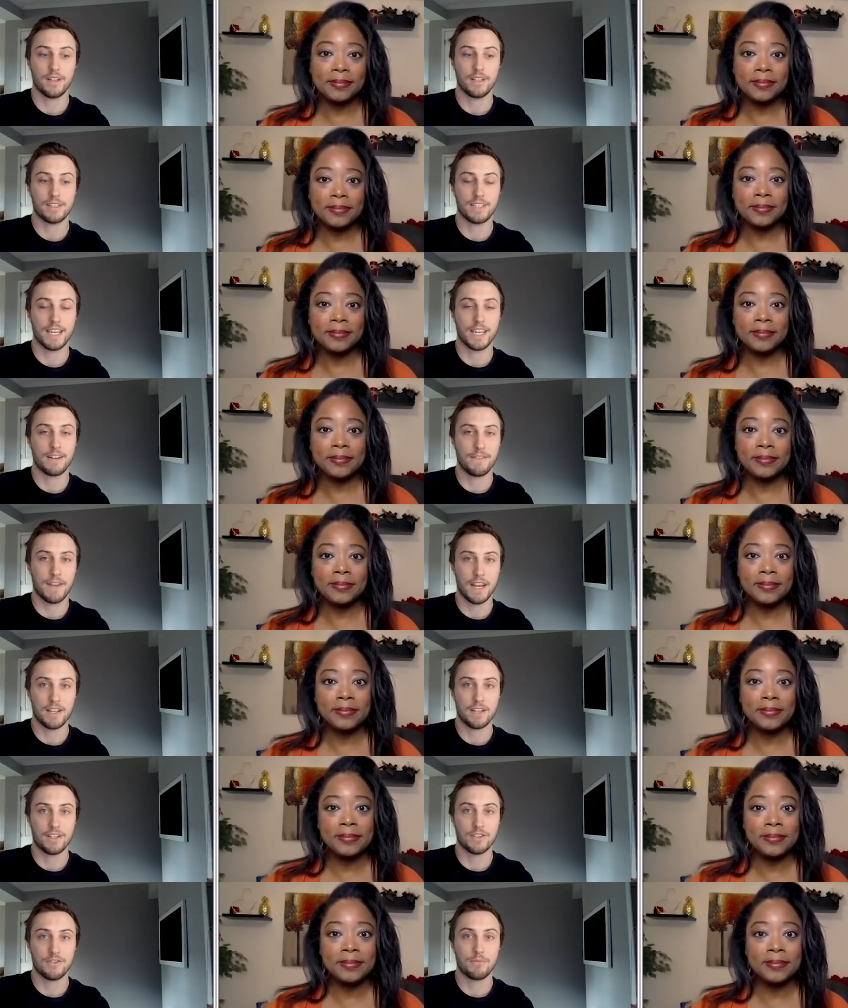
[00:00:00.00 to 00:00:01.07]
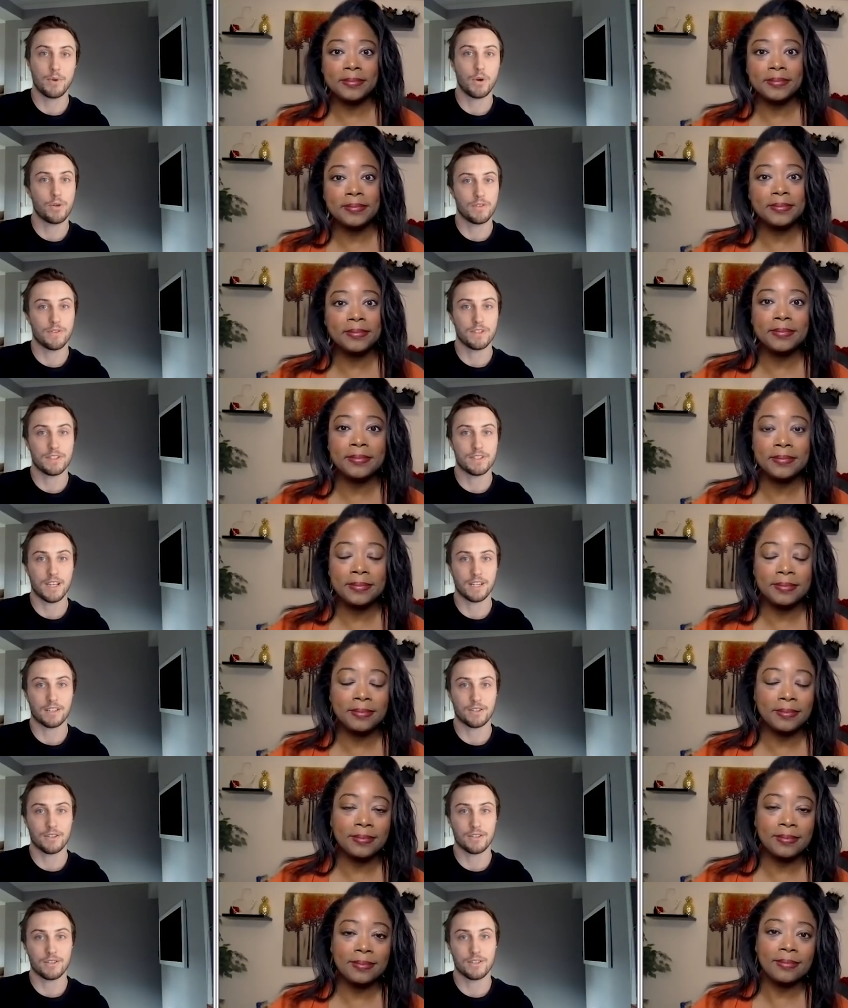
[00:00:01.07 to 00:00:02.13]
Speaker 1: uh, take advantage of both of these
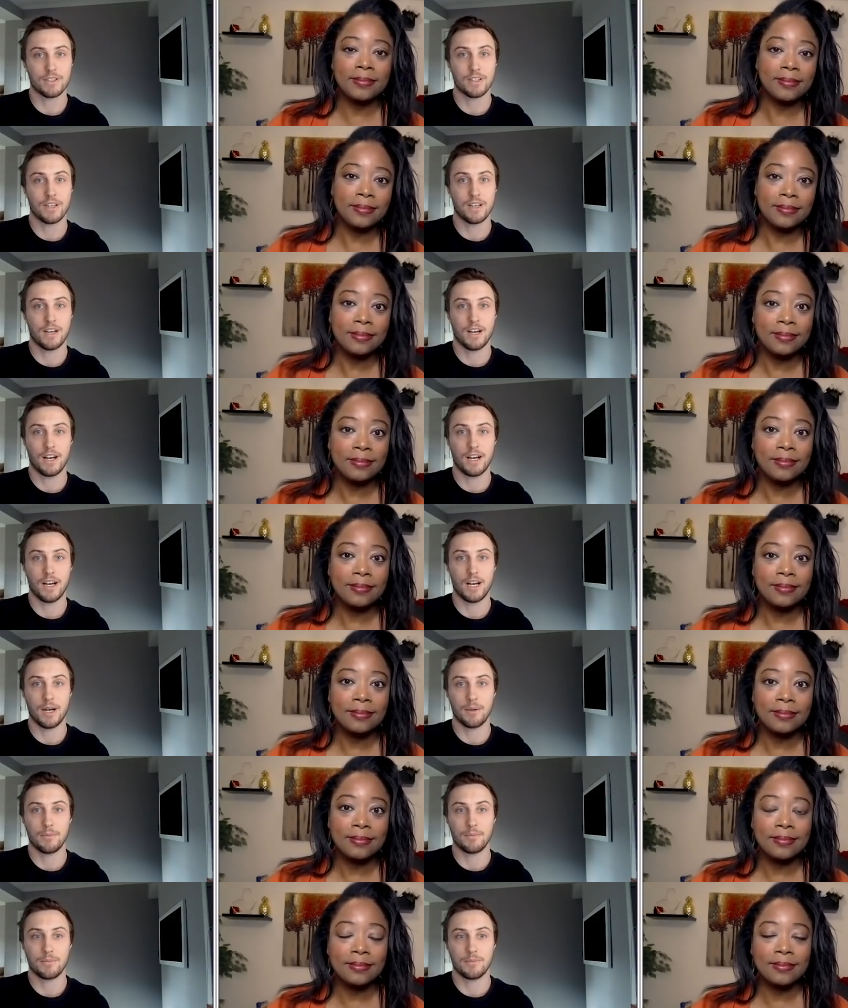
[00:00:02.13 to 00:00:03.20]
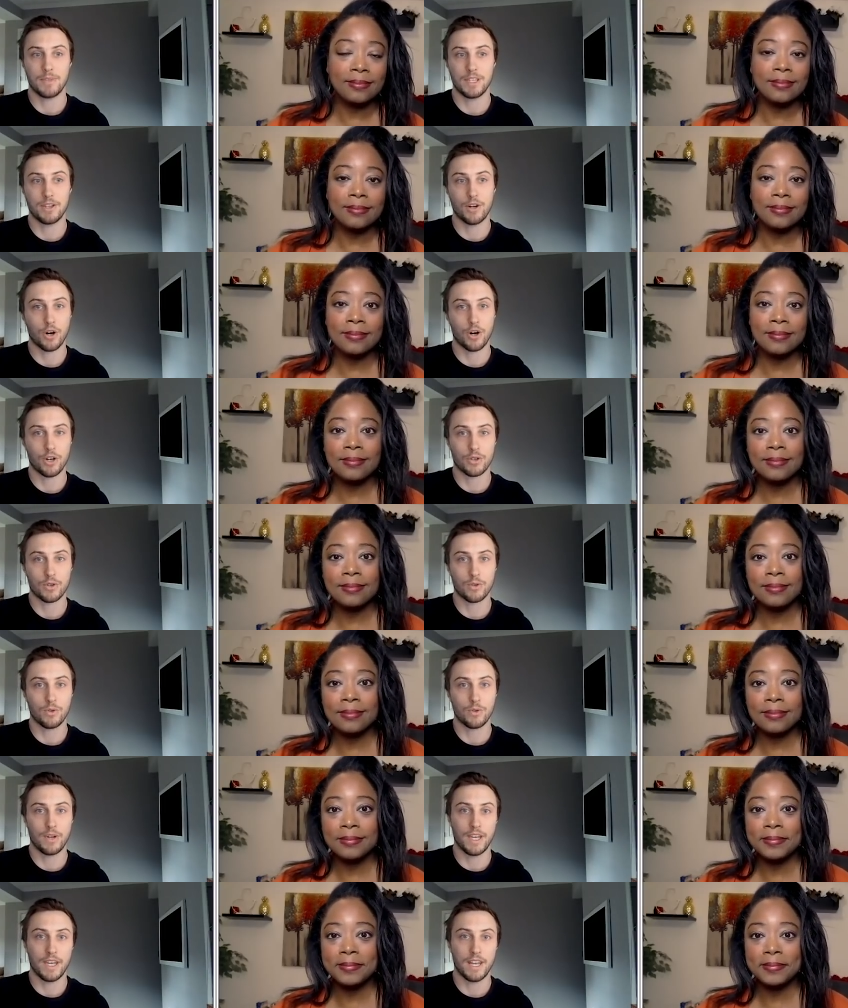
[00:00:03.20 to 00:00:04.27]
sectors um, in the
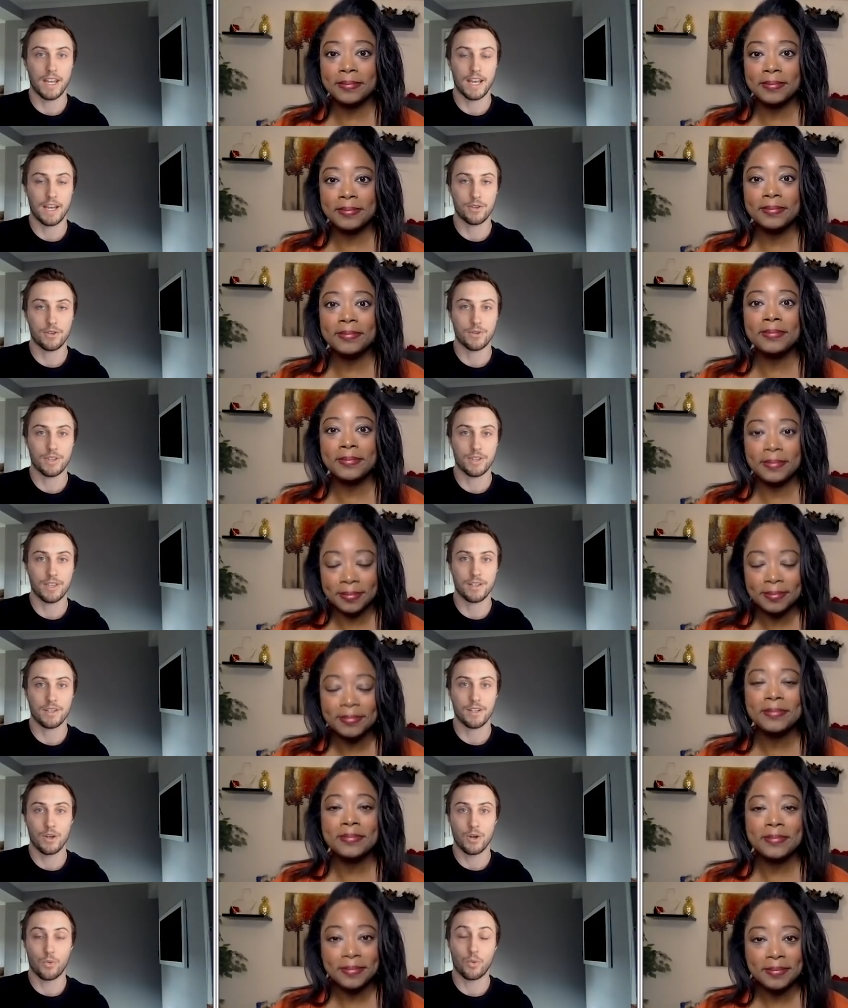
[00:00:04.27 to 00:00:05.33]
article and how you can